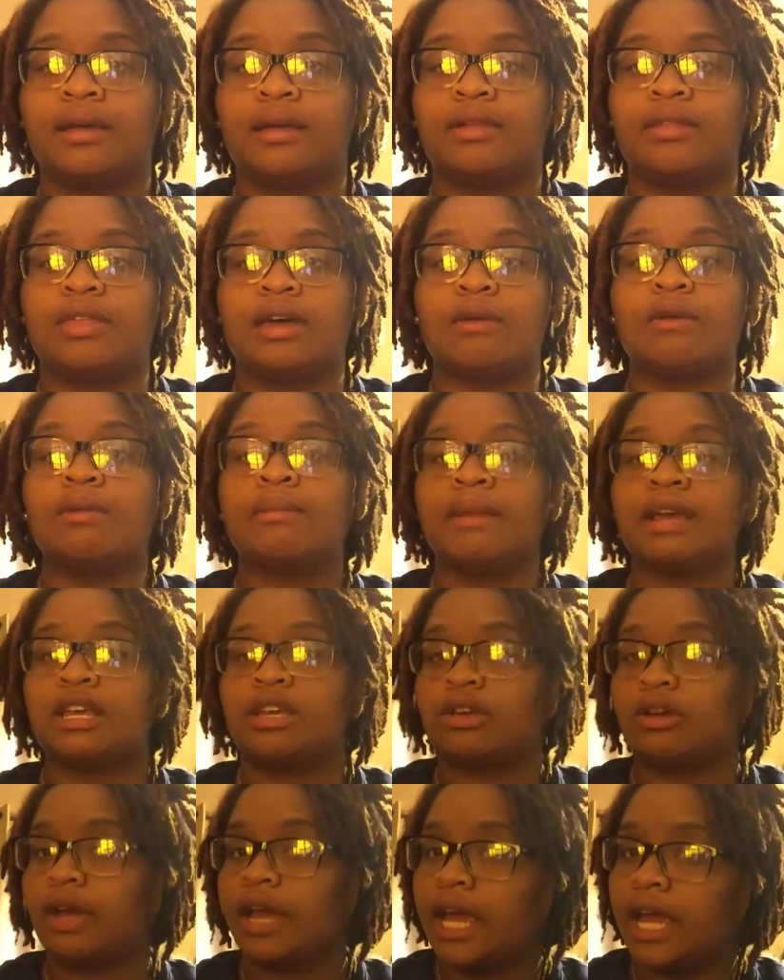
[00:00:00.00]
that will
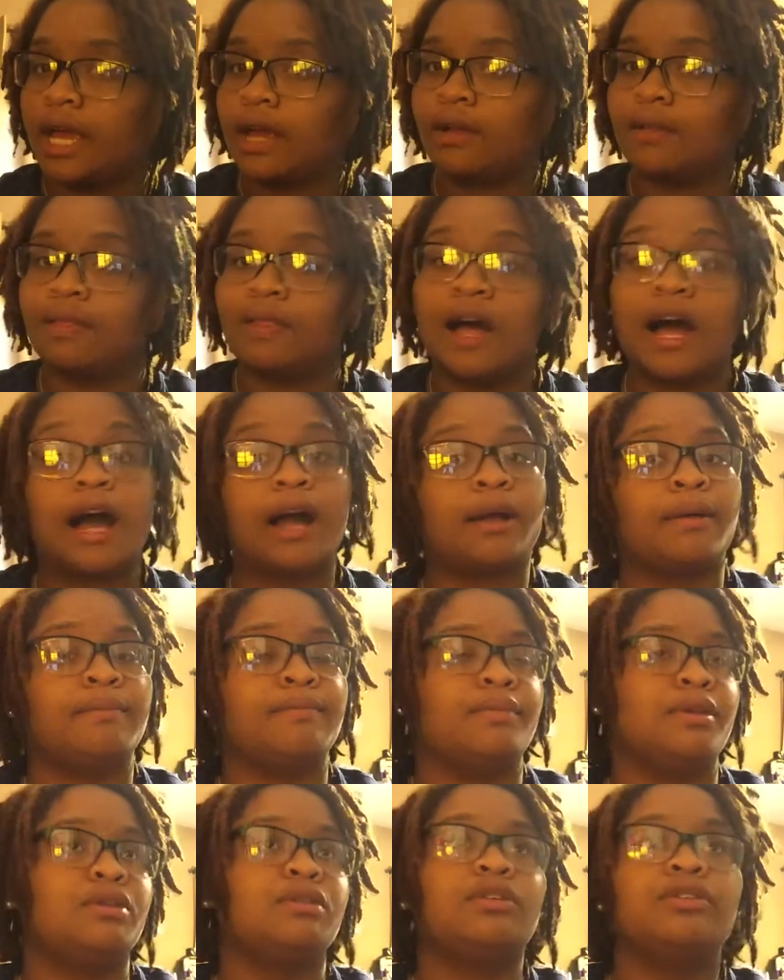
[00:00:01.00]
make your hair lock
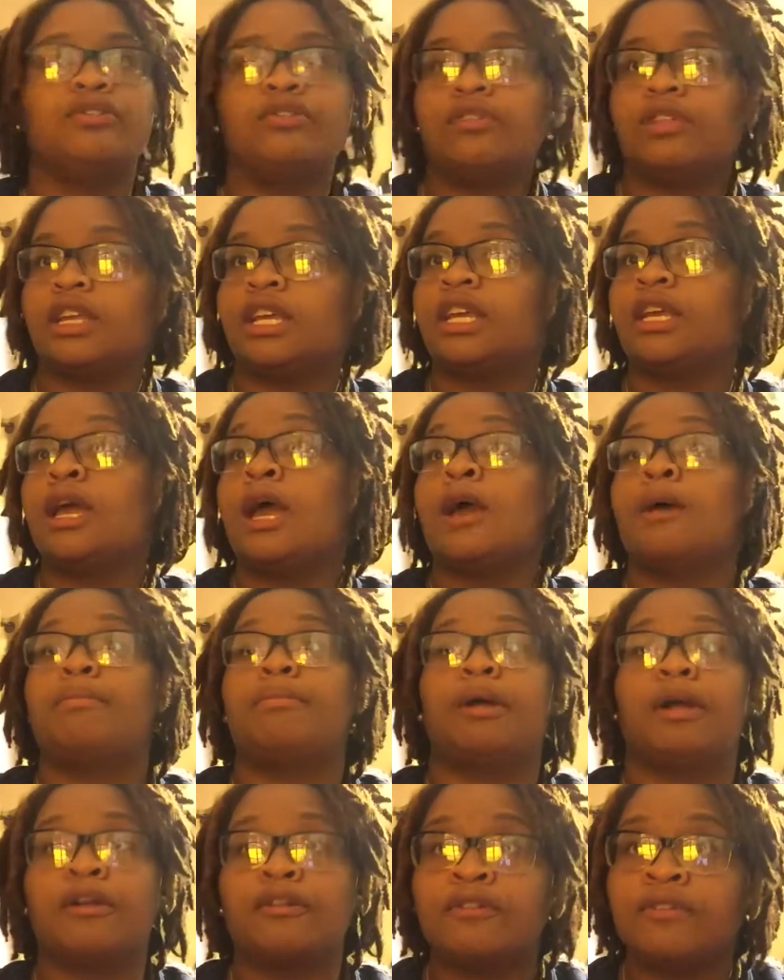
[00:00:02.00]
beautifully,
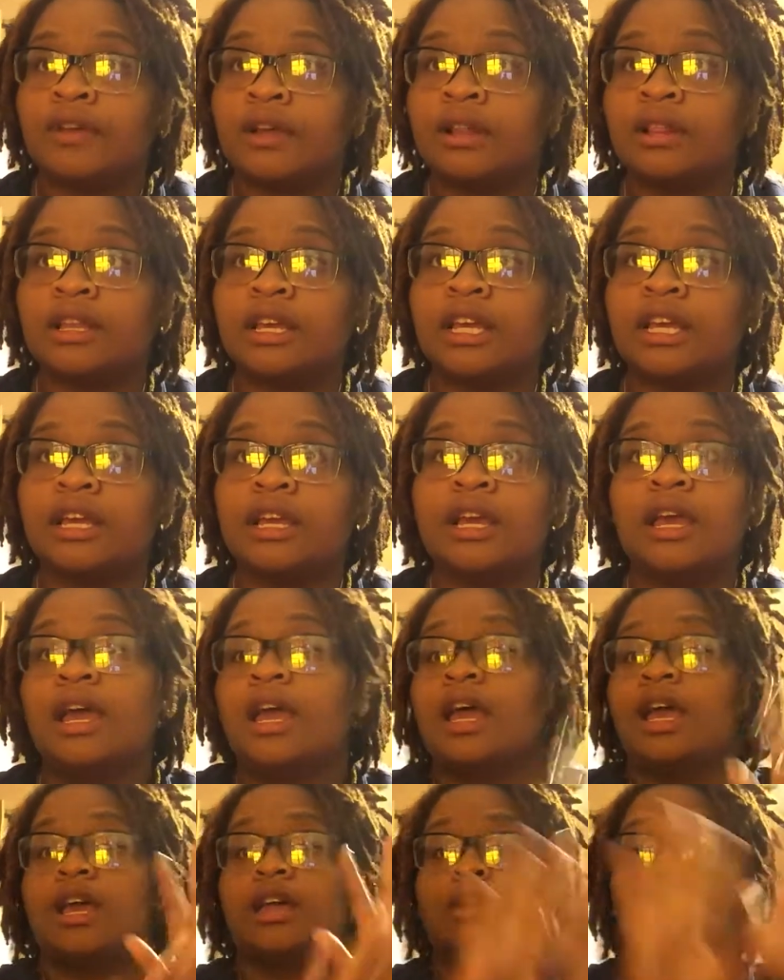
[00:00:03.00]
perfectly,
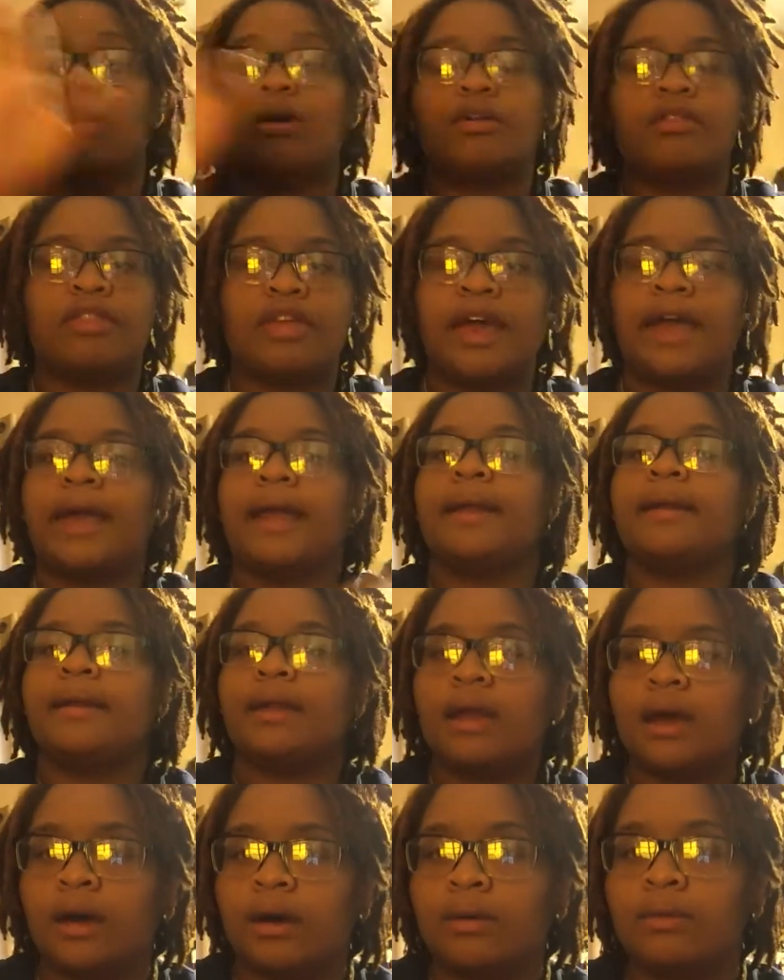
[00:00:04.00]
and all that.
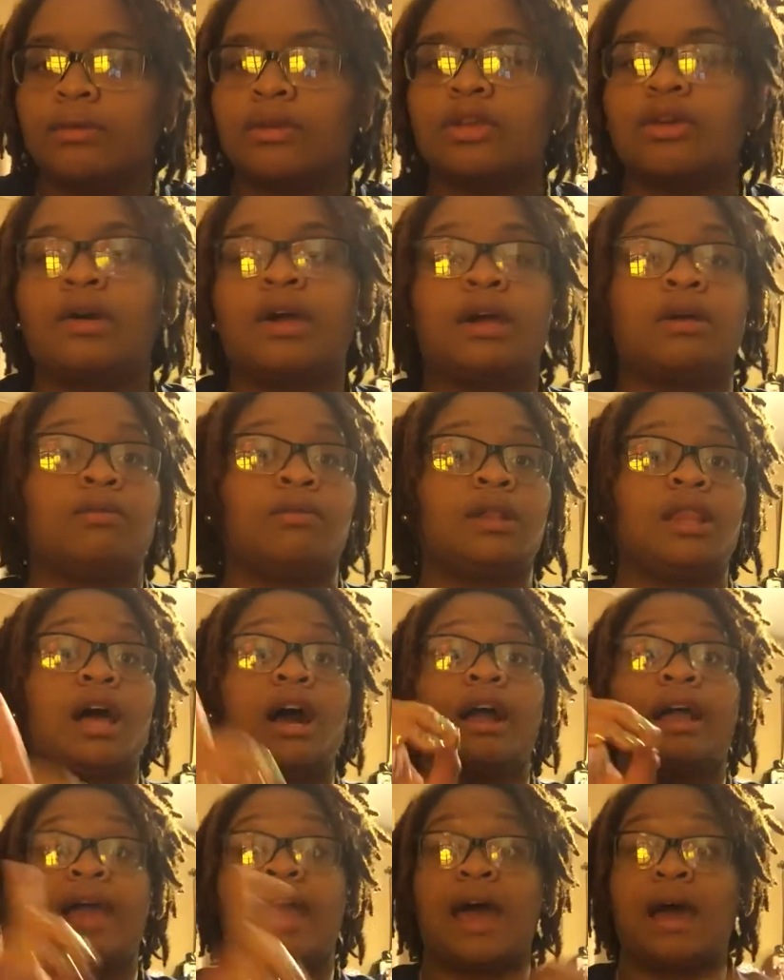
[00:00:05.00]
No, your hair will
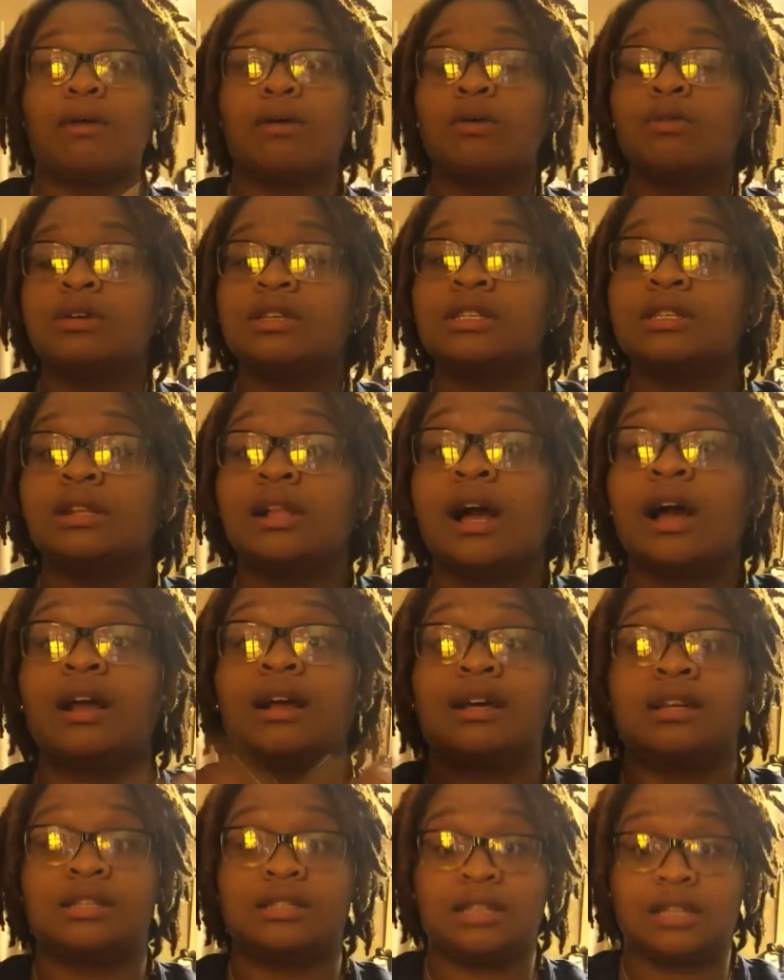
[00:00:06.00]
lock how it wants to lock,
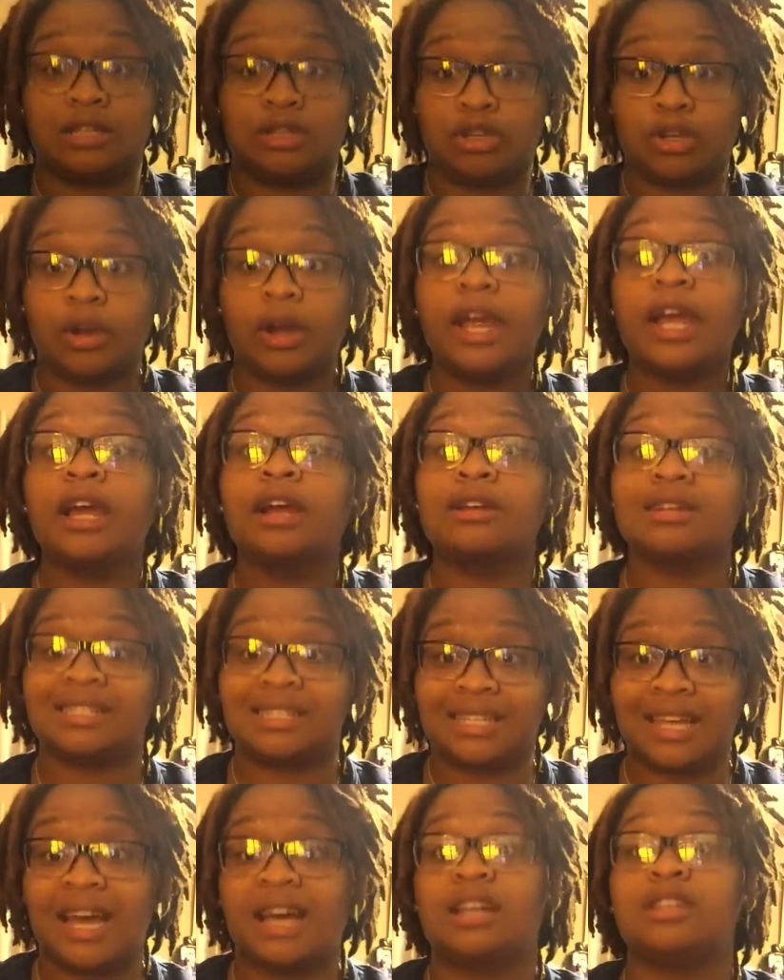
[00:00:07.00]
because your hair
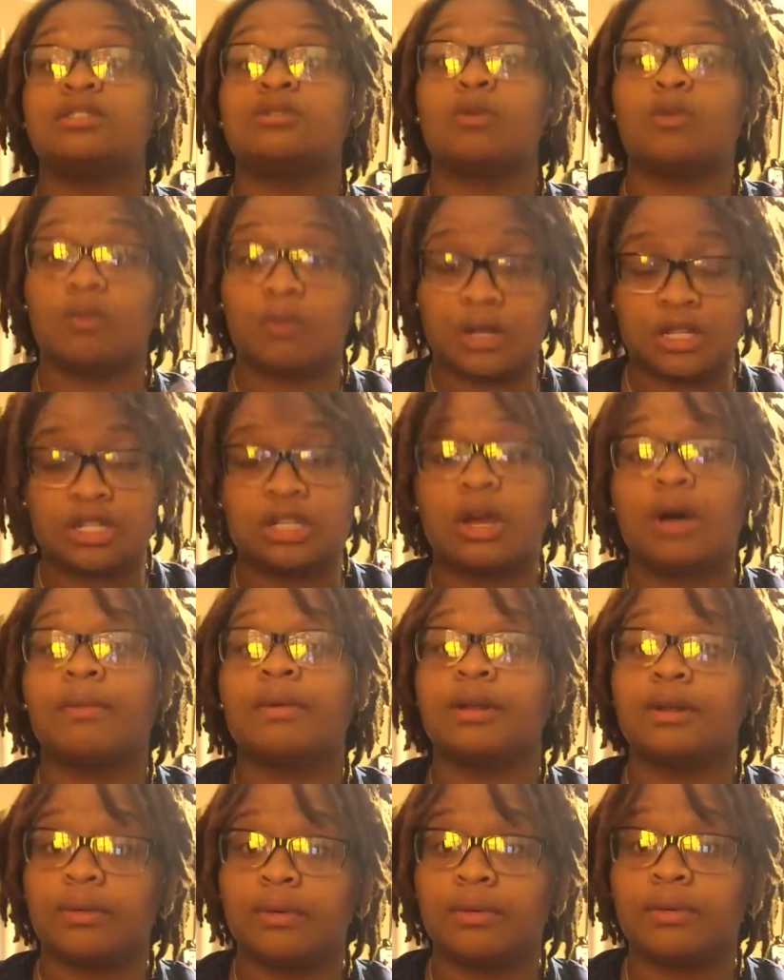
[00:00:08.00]
decides what's
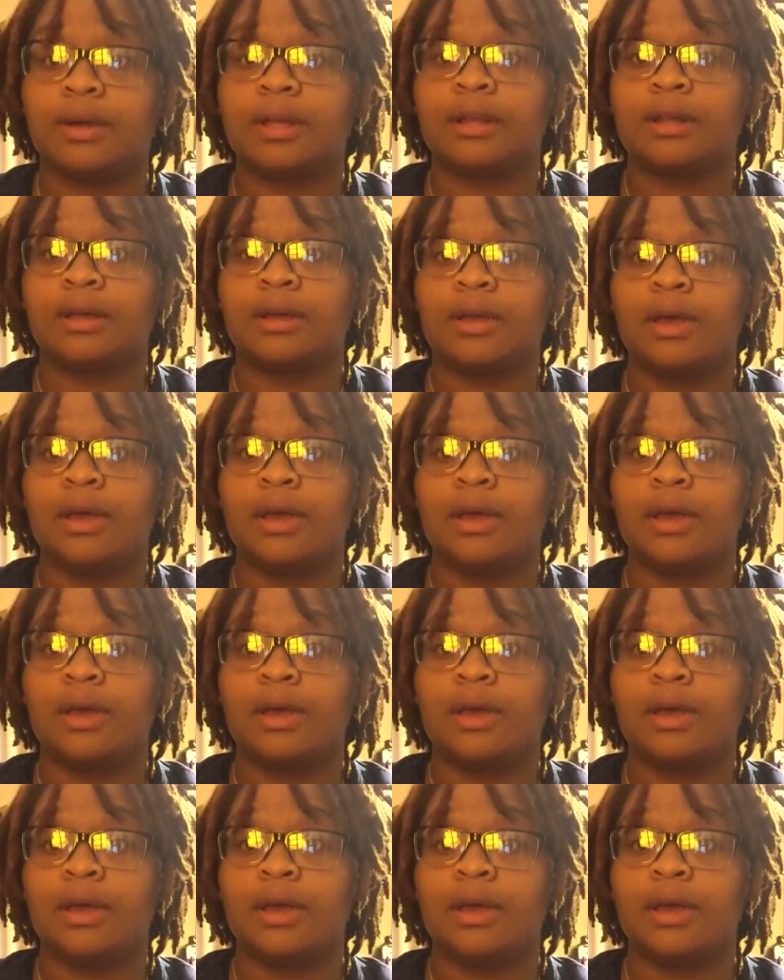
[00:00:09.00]
going on.